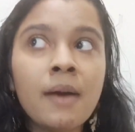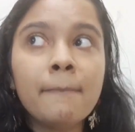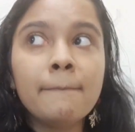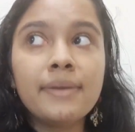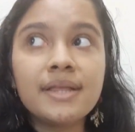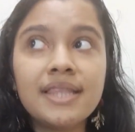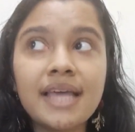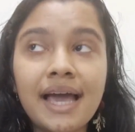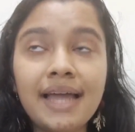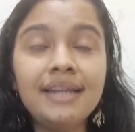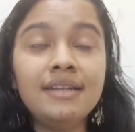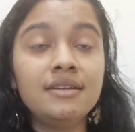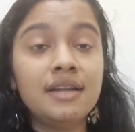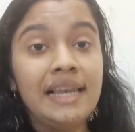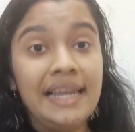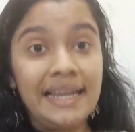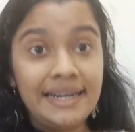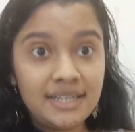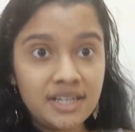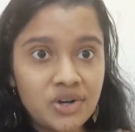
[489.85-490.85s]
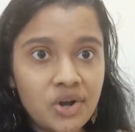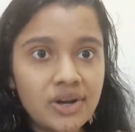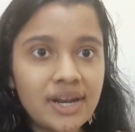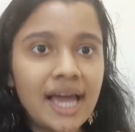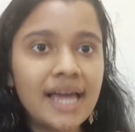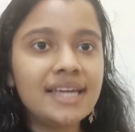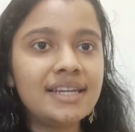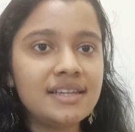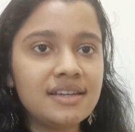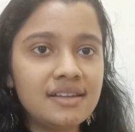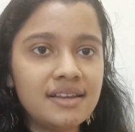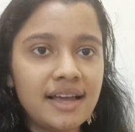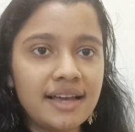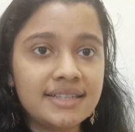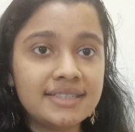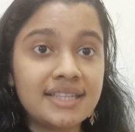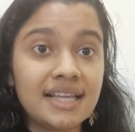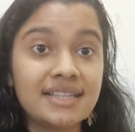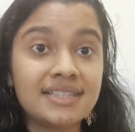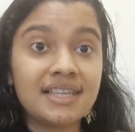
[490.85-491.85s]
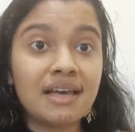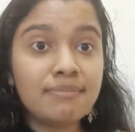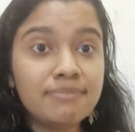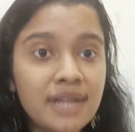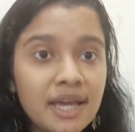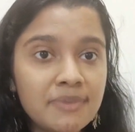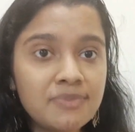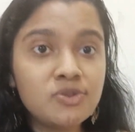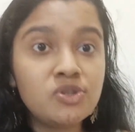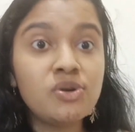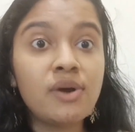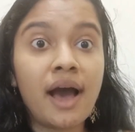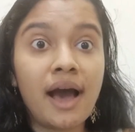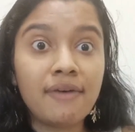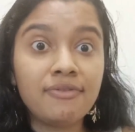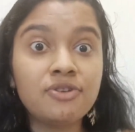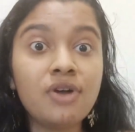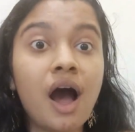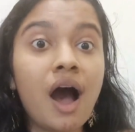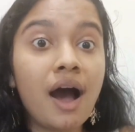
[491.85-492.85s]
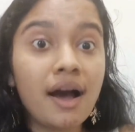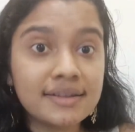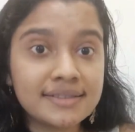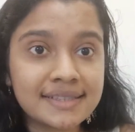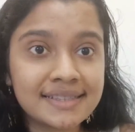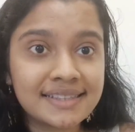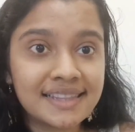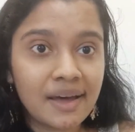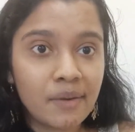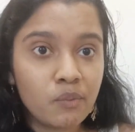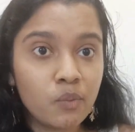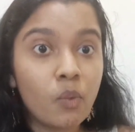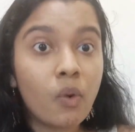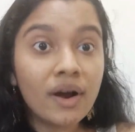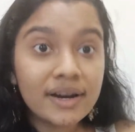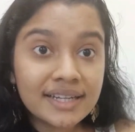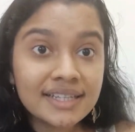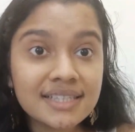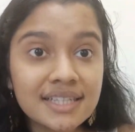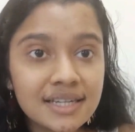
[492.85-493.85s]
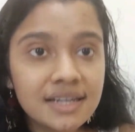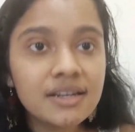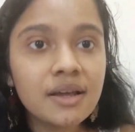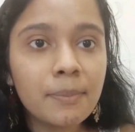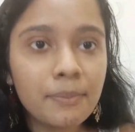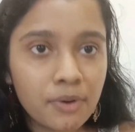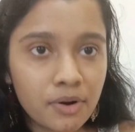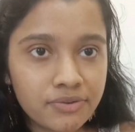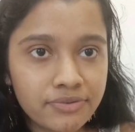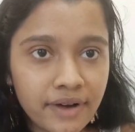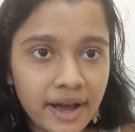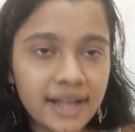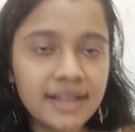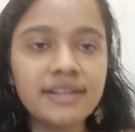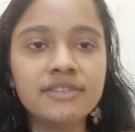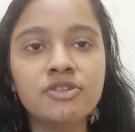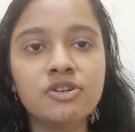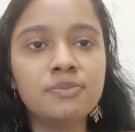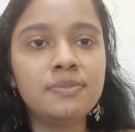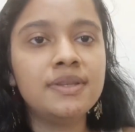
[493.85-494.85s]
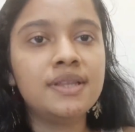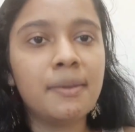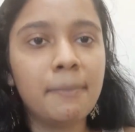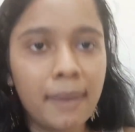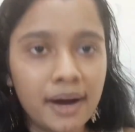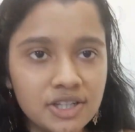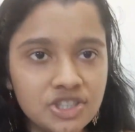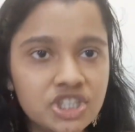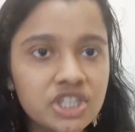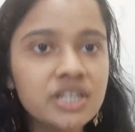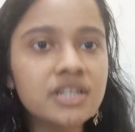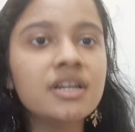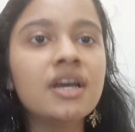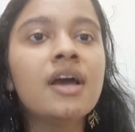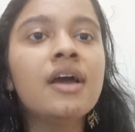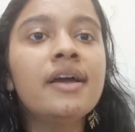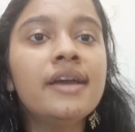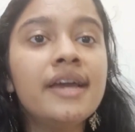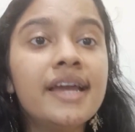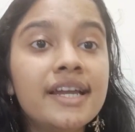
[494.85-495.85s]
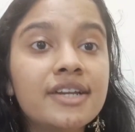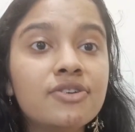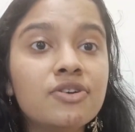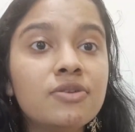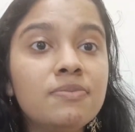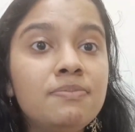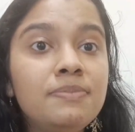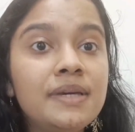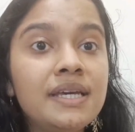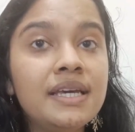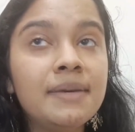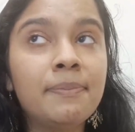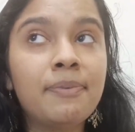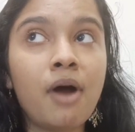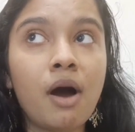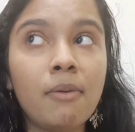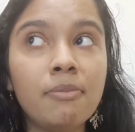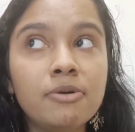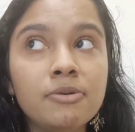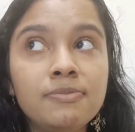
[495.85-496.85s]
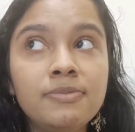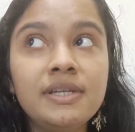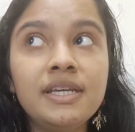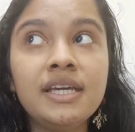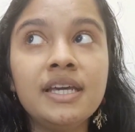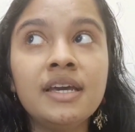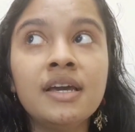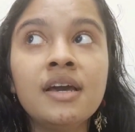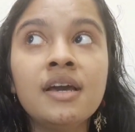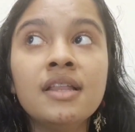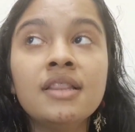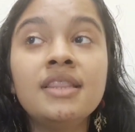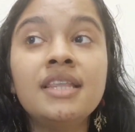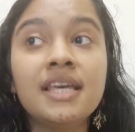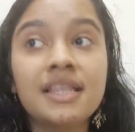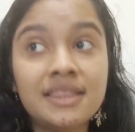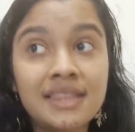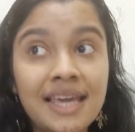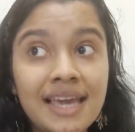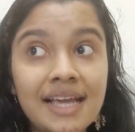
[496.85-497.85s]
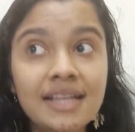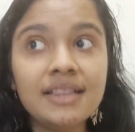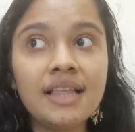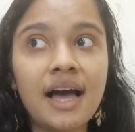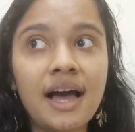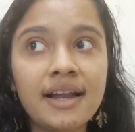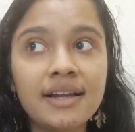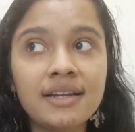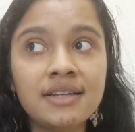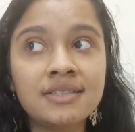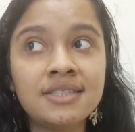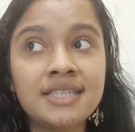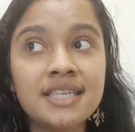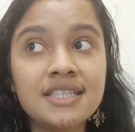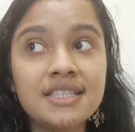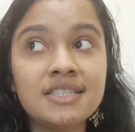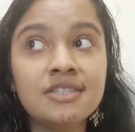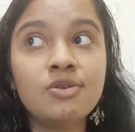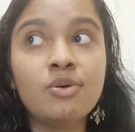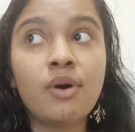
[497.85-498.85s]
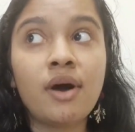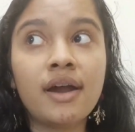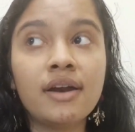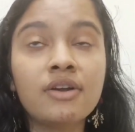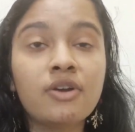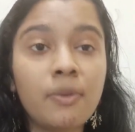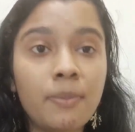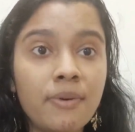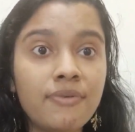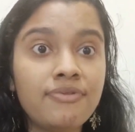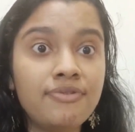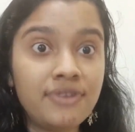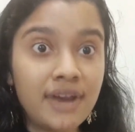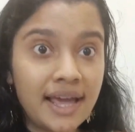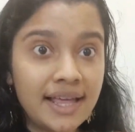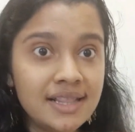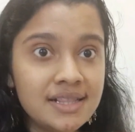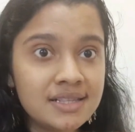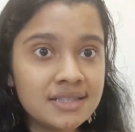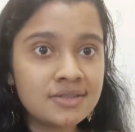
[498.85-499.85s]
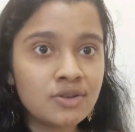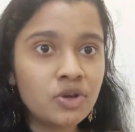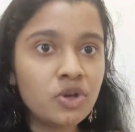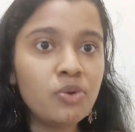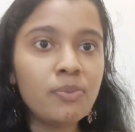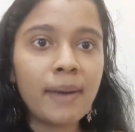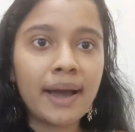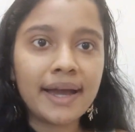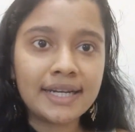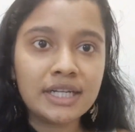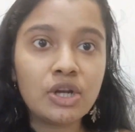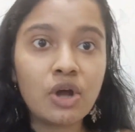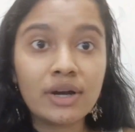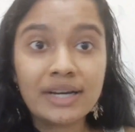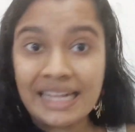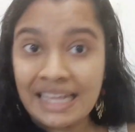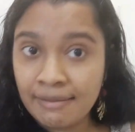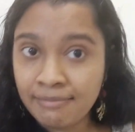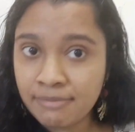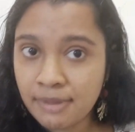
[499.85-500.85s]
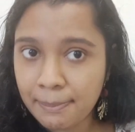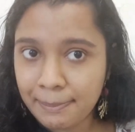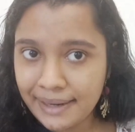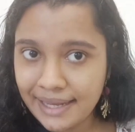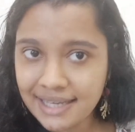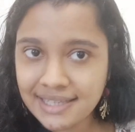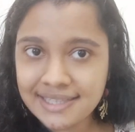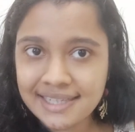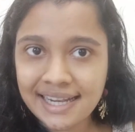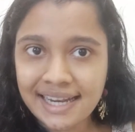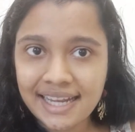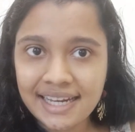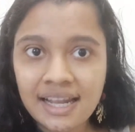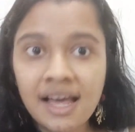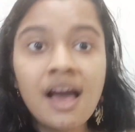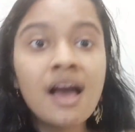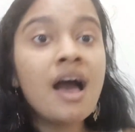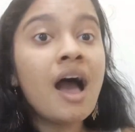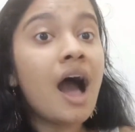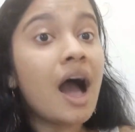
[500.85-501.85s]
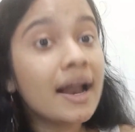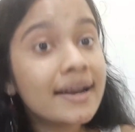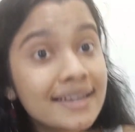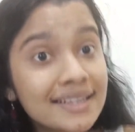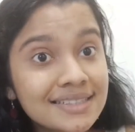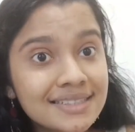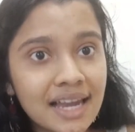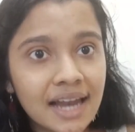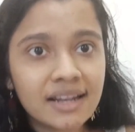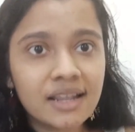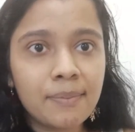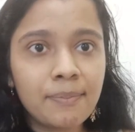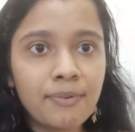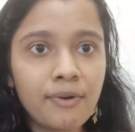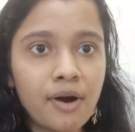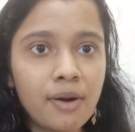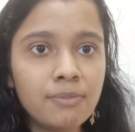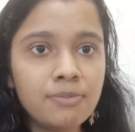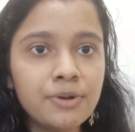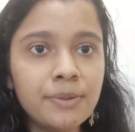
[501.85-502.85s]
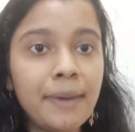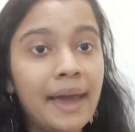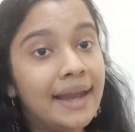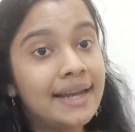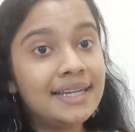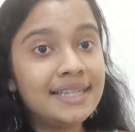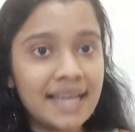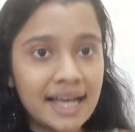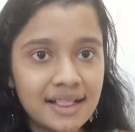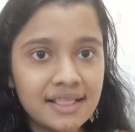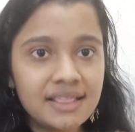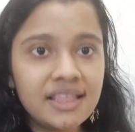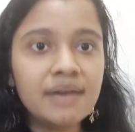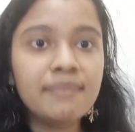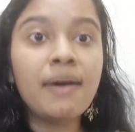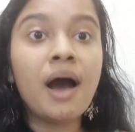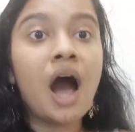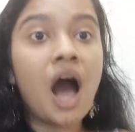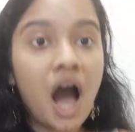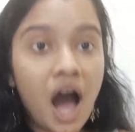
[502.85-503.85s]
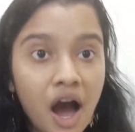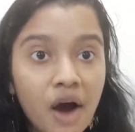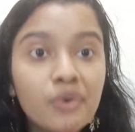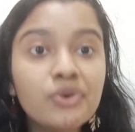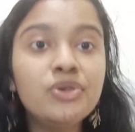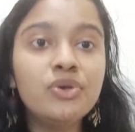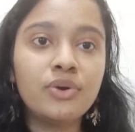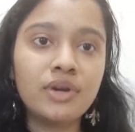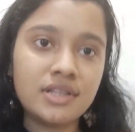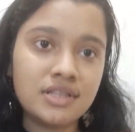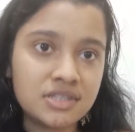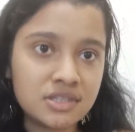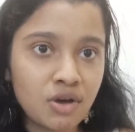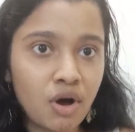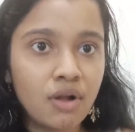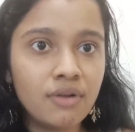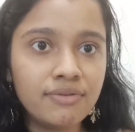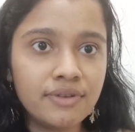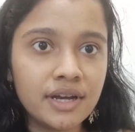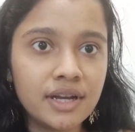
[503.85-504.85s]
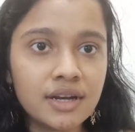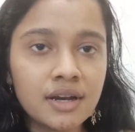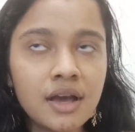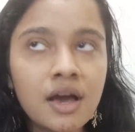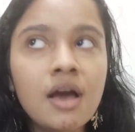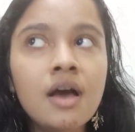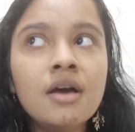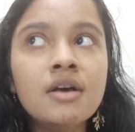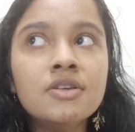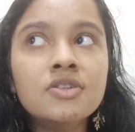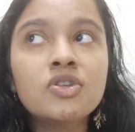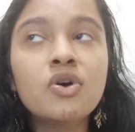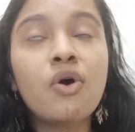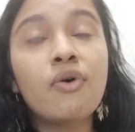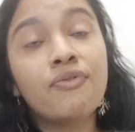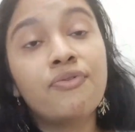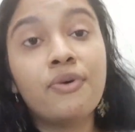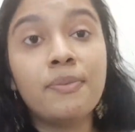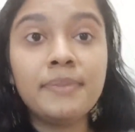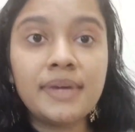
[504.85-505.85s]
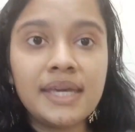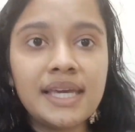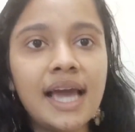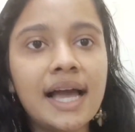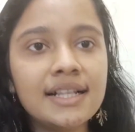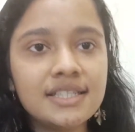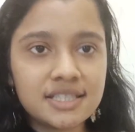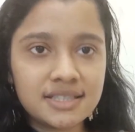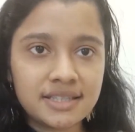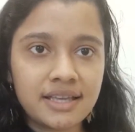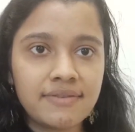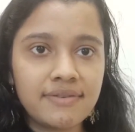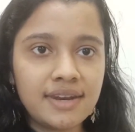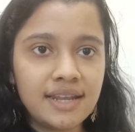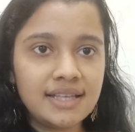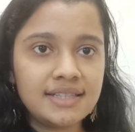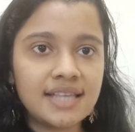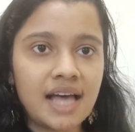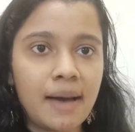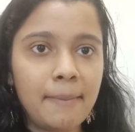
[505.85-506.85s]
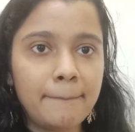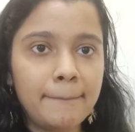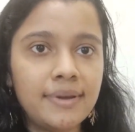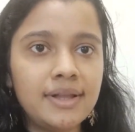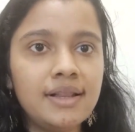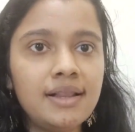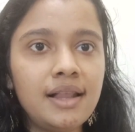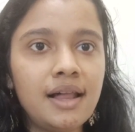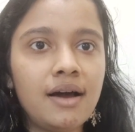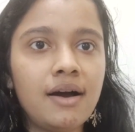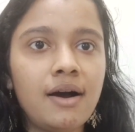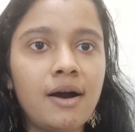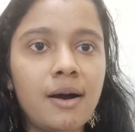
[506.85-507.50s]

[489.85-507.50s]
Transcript: But then later on, I realized that sometimes you have to ask them, what is it in your profile? It could be the budget. It could be probably they think that since you are a group of friends, so you might not keep the place clean. Understand the problem and tell them how you can solve it. So for me, I'll just give an example.